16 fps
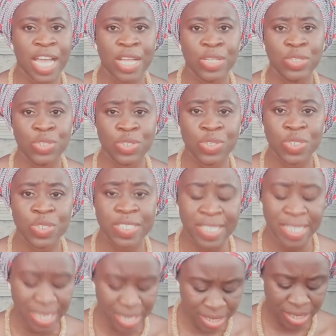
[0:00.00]
how do you
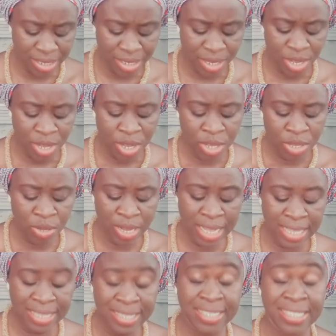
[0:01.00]
say it? You
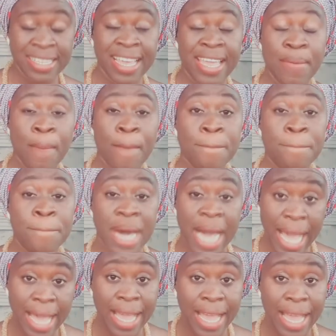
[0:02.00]
can say mba.